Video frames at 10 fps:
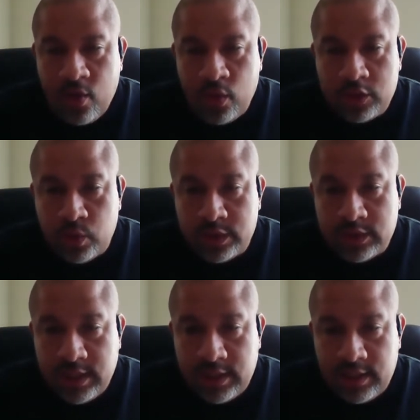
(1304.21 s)
which was
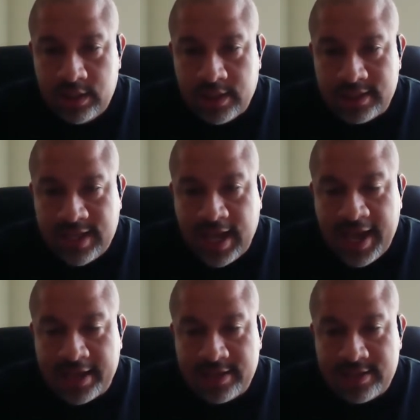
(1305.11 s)
good because I
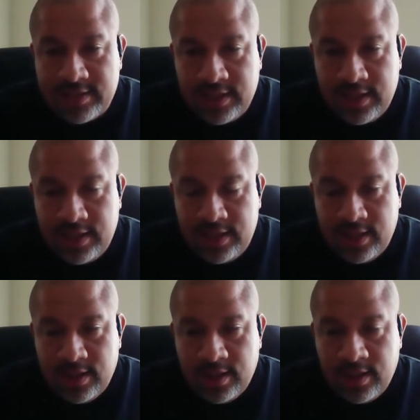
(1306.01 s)
got to see